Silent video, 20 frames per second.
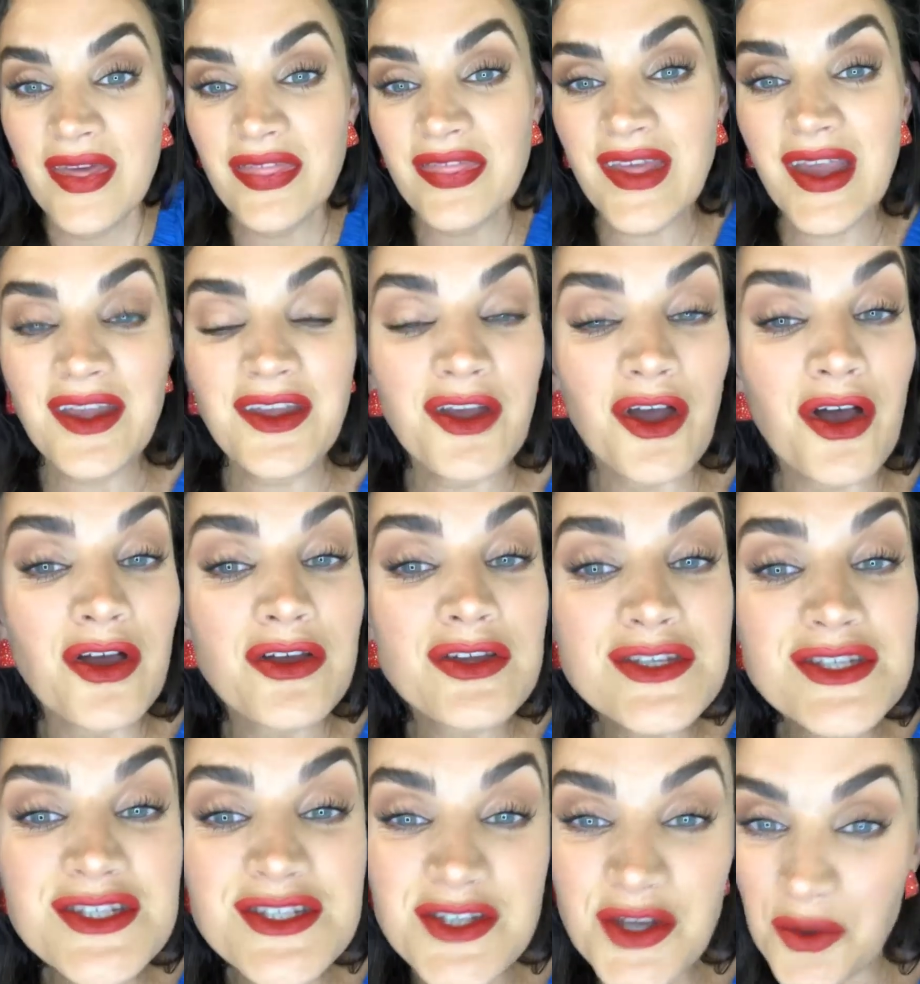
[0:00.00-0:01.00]
Thank y'all
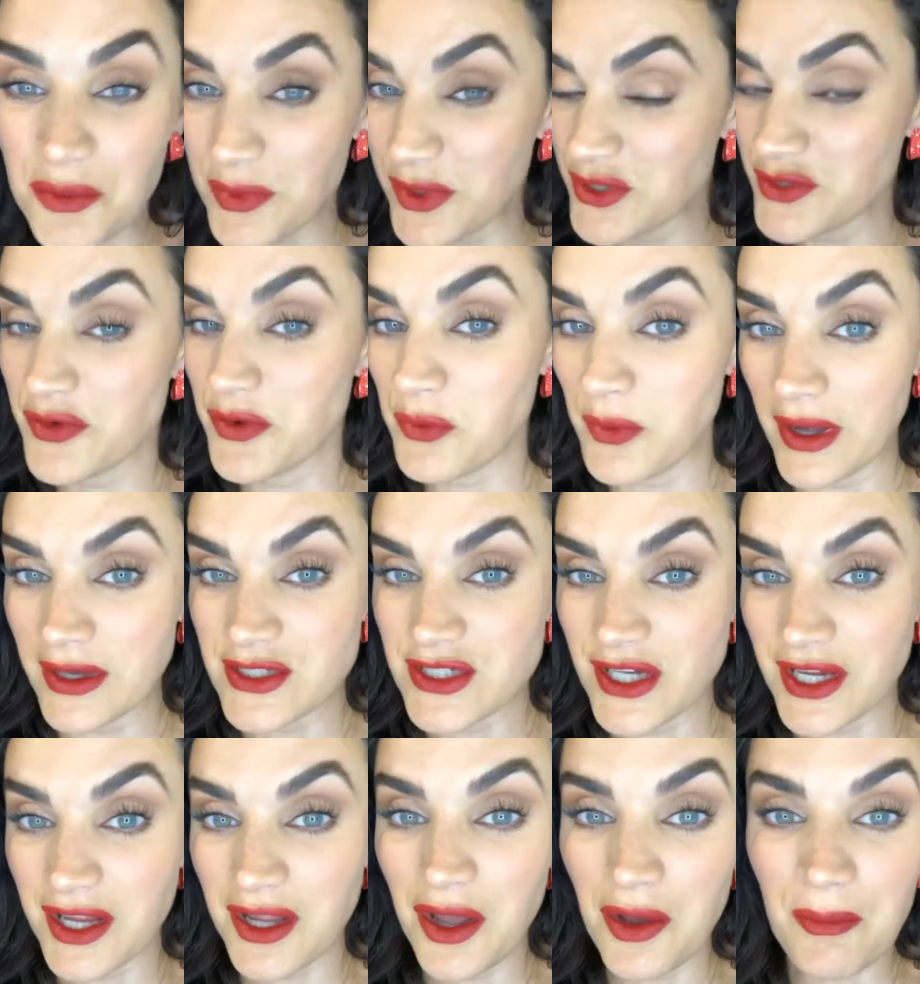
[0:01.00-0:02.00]
so much for
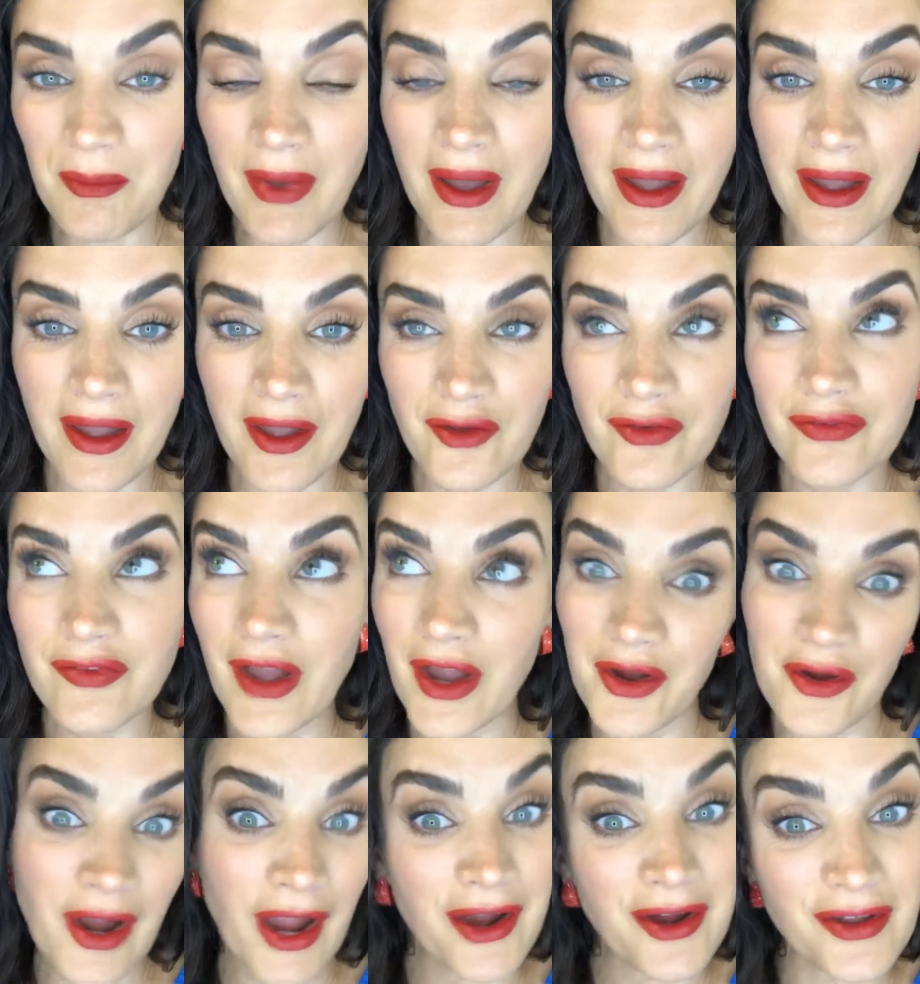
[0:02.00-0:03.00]
watching my
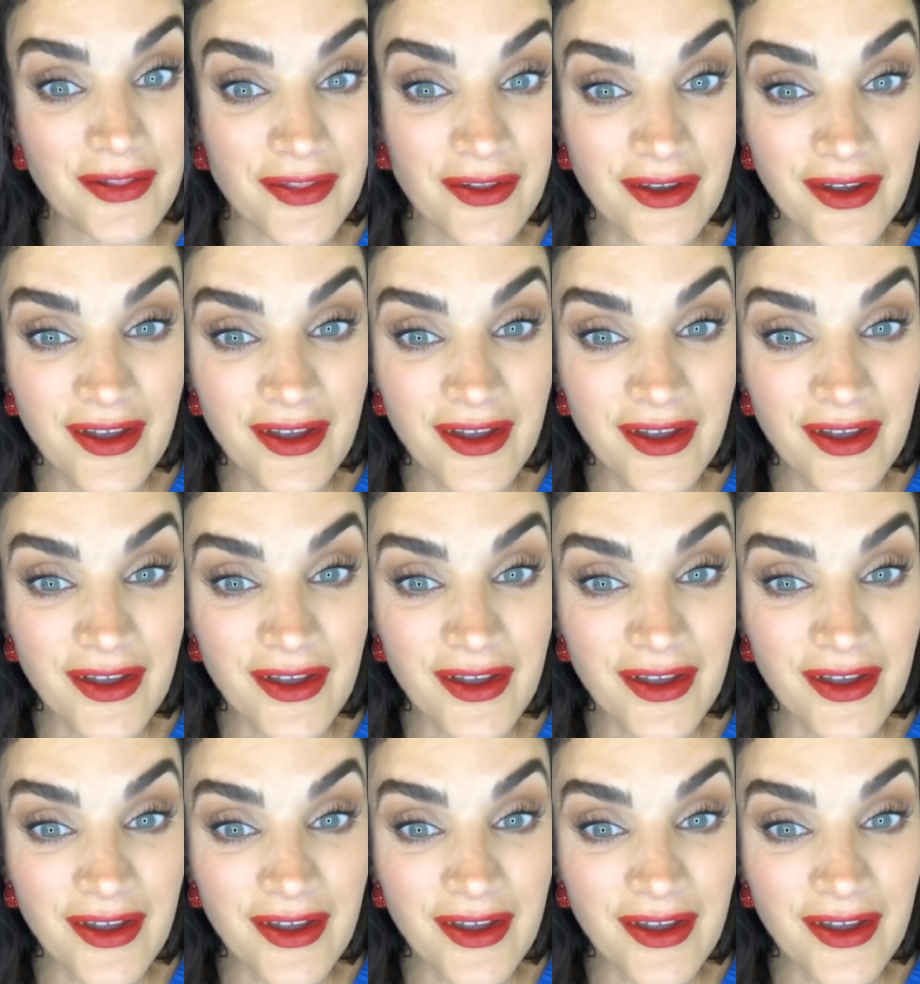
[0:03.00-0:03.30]
firecracker look